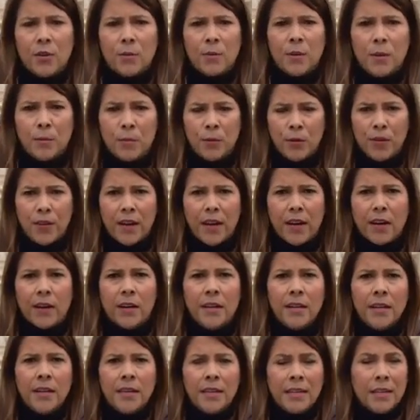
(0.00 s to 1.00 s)
The people
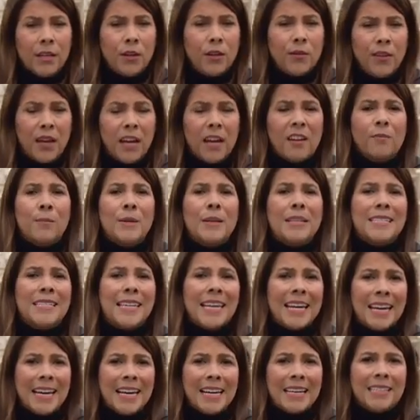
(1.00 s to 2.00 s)
there, they have been
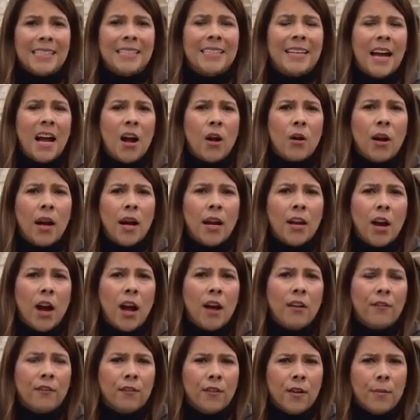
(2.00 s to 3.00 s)
days now cut
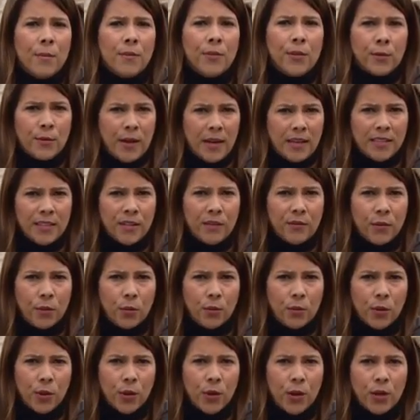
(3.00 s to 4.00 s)
off from the rest of the
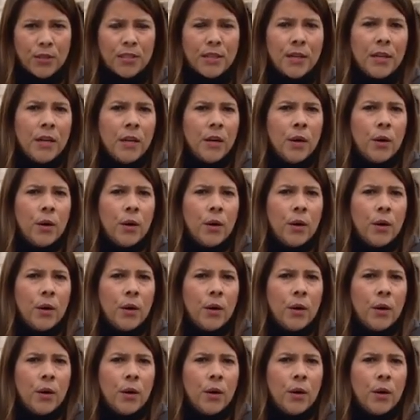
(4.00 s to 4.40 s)
world.